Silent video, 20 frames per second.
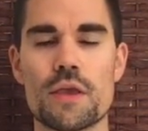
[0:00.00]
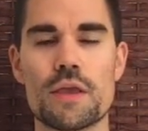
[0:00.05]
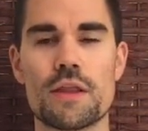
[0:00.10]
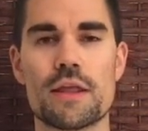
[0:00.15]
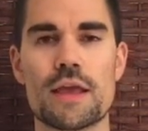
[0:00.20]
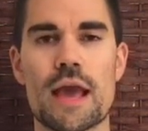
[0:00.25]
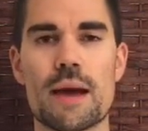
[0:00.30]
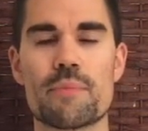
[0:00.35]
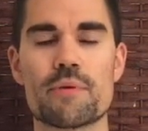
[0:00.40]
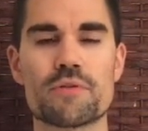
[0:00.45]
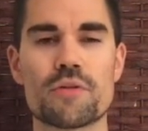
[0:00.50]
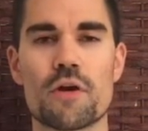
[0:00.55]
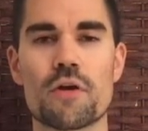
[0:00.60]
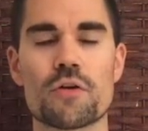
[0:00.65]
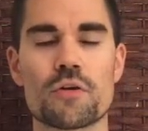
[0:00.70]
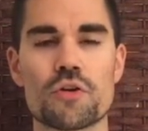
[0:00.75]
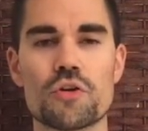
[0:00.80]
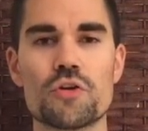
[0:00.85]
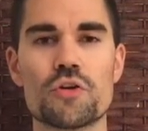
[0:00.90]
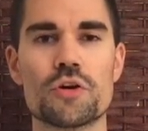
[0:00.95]
habits
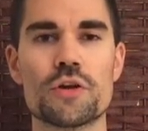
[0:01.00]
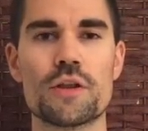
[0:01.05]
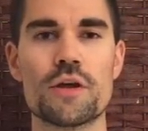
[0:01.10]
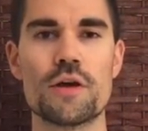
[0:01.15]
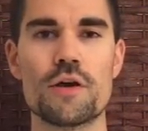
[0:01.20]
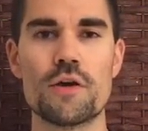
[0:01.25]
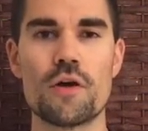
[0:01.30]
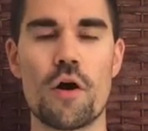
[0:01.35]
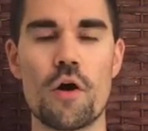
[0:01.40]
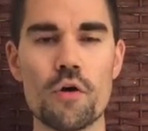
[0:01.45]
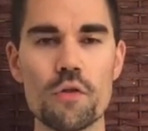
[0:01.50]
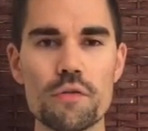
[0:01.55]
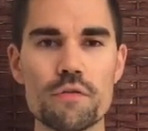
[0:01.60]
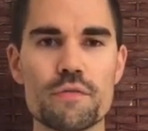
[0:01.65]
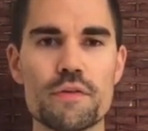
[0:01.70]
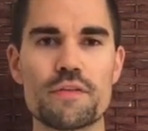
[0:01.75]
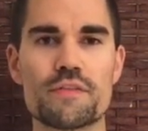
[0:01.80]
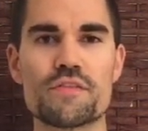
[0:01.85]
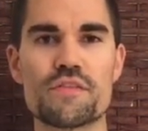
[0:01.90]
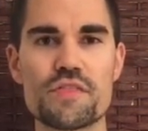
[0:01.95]
aren't good. All of
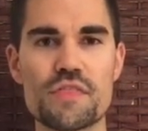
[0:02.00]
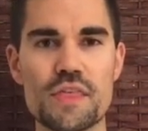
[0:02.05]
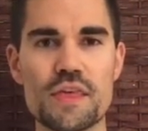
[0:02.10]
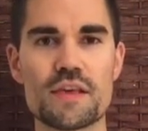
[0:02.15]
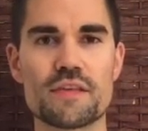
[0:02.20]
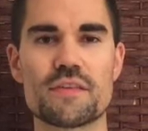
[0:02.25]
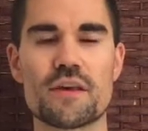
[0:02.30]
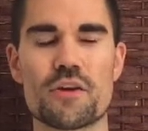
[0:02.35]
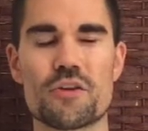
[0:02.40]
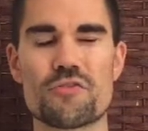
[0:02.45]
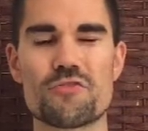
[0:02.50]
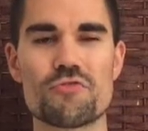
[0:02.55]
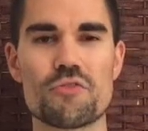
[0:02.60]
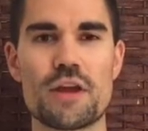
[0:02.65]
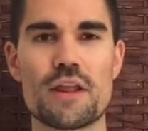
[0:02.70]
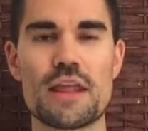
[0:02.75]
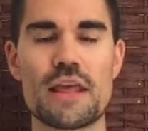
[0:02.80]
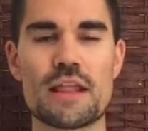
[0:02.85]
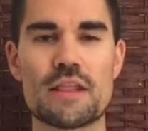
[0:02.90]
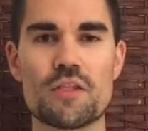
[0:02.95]
these things that
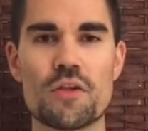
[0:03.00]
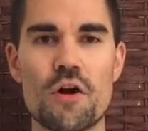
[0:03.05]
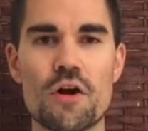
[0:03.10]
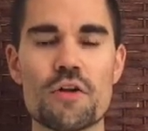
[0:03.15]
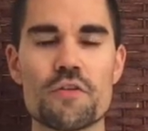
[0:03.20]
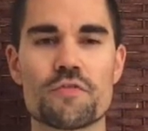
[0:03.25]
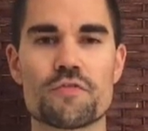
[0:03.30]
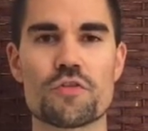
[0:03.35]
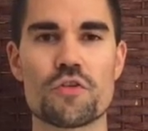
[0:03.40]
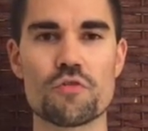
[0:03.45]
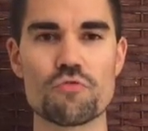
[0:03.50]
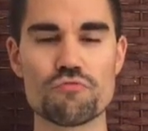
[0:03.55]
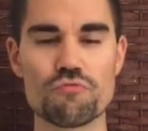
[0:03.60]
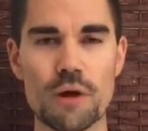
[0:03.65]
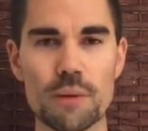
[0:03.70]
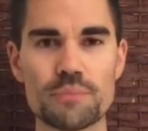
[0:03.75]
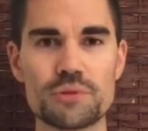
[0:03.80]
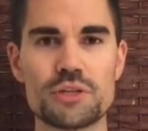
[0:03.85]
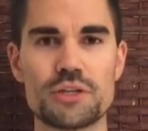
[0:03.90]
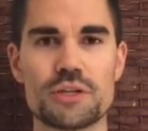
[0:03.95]
create a lot of
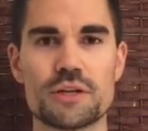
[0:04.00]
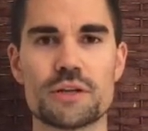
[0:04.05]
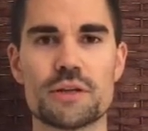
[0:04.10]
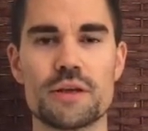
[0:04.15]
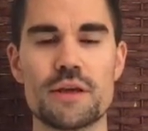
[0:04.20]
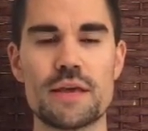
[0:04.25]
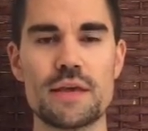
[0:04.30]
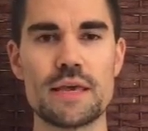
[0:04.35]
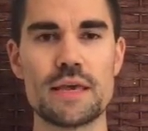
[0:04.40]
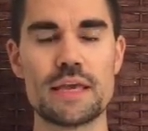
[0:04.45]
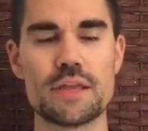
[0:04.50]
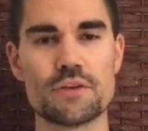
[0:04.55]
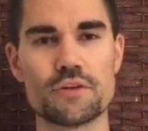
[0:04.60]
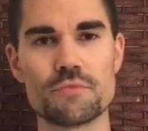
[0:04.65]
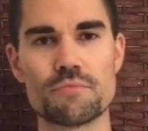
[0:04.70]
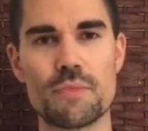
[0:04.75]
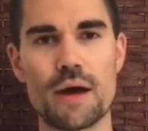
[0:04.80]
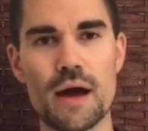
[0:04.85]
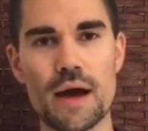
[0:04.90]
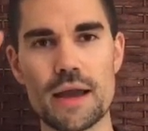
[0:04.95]
corruption in your
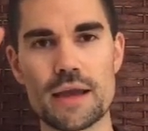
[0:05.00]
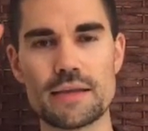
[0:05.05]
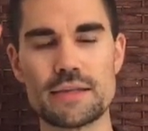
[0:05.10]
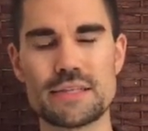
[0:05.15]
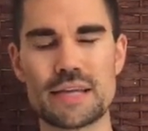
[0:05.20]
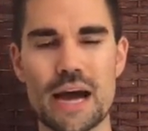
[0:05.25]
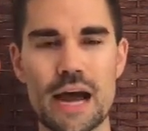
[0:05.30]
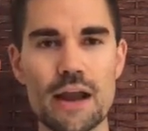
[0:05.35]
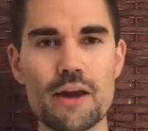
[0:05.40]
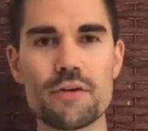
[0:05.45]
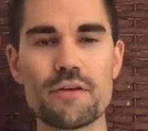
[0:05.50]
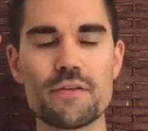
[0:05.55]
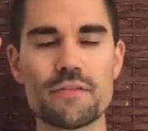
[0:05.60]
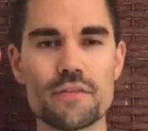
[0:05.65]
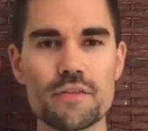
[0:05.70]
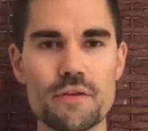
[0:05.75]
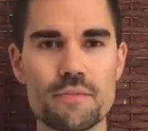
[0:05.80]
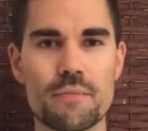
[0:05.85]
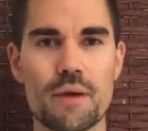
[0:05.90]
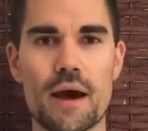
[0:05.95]
mind. Tiredness
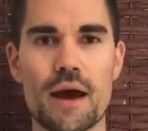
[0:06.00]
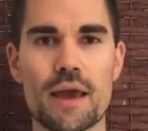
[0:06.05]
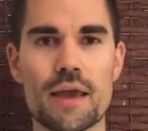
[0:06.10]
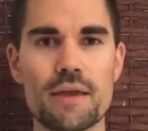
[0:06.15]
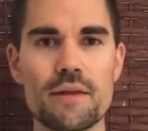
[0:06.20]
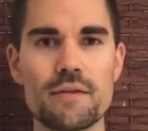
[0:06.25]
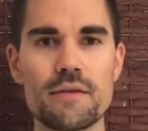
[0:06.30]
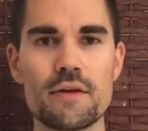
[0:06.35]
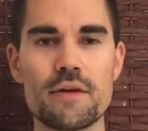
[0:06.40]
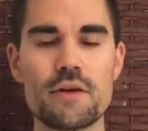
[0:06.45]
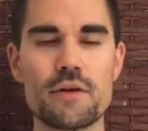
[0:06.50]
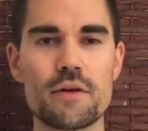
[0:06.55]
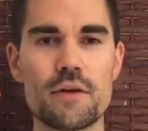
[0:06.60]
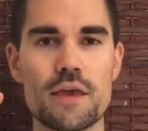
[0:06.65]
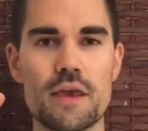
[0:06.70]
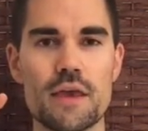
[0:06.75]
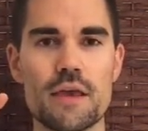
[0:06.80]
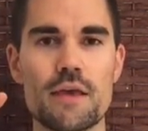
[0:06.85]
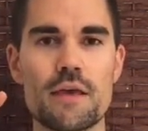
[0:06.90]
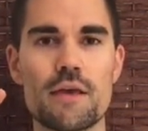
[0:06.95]
of the mind,
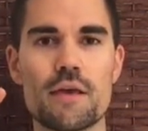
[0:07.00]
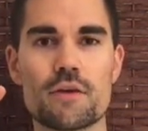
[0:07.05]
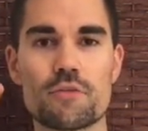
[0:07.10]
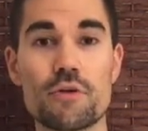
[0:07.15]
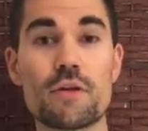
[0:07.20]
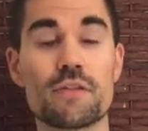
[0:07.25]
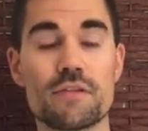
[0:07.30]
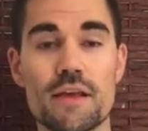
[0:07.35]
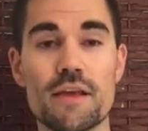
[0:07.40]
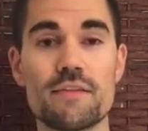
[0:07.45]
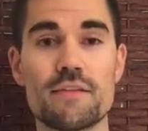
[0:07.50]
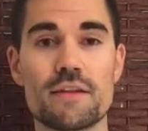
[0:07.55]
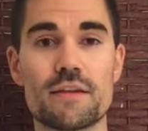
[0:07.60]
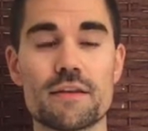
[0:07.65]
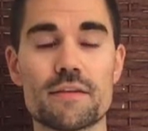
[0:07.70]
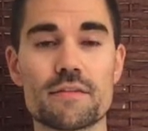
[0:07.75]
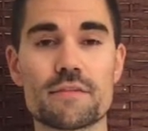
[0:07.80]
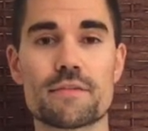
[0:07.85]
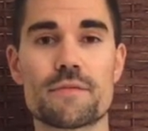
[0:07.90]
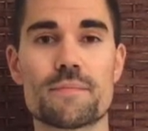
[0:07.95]
it creates
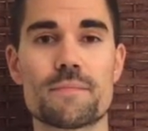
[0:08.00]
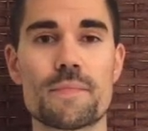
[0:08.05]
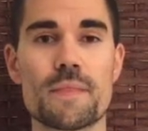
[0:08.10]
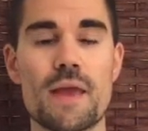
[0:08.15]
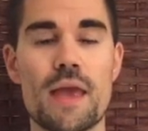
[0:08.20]
laziness.